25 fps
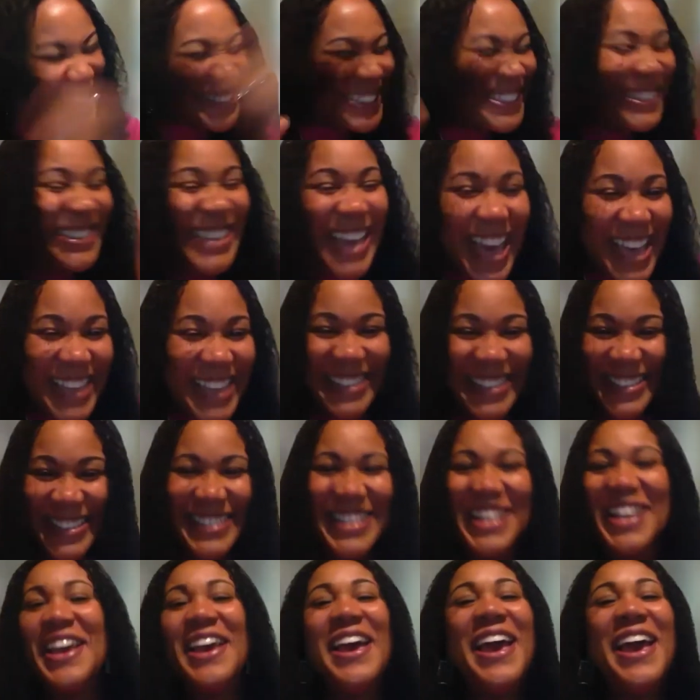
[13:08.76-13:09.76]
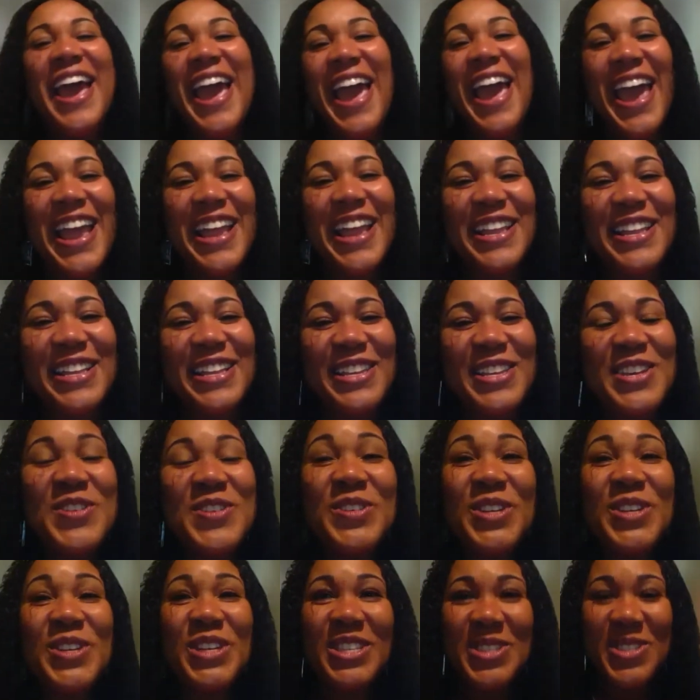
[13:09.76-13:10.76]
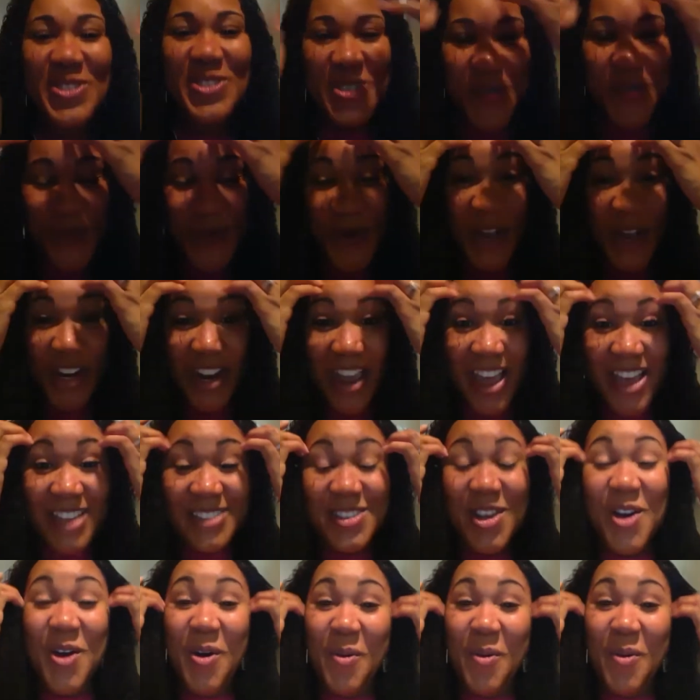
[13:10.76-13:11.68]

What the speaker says: yes. And you realize, oh